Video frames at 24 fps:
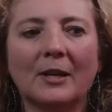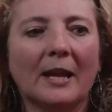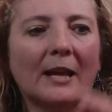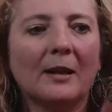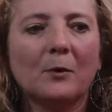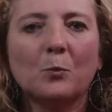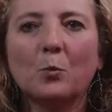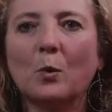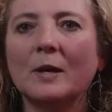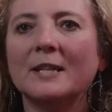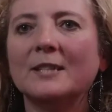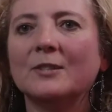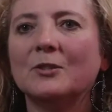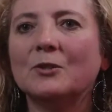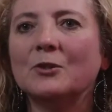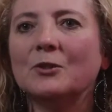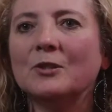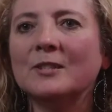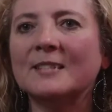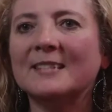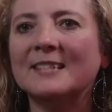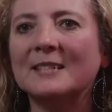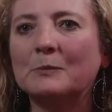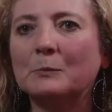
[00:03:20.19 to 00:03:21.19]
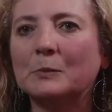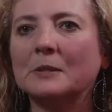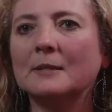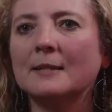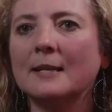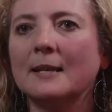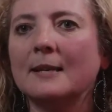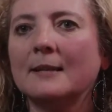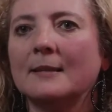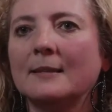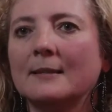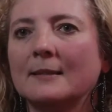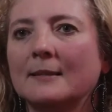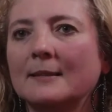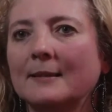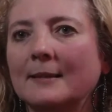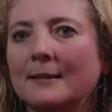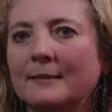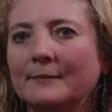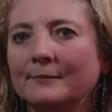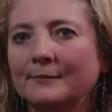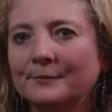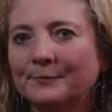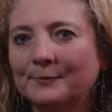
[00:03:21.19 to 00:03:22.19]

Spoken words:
and white students simultaneously